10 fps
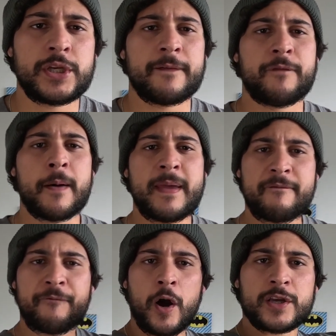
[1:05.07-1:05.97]
You can find me
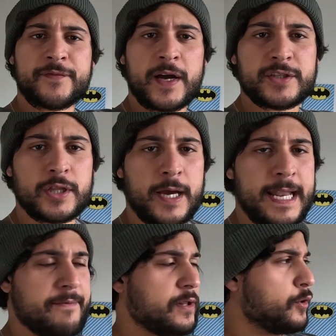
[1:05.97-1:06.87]
at Forest Finds Online.
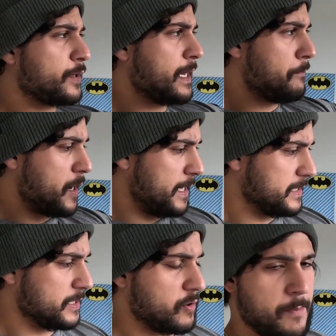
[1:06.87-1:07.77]
Have a look at my
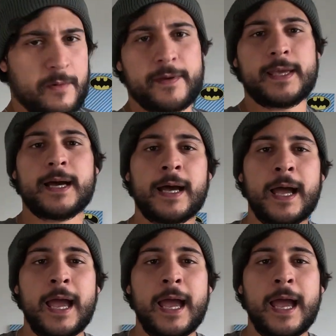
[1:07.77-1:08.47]
Instagram over here.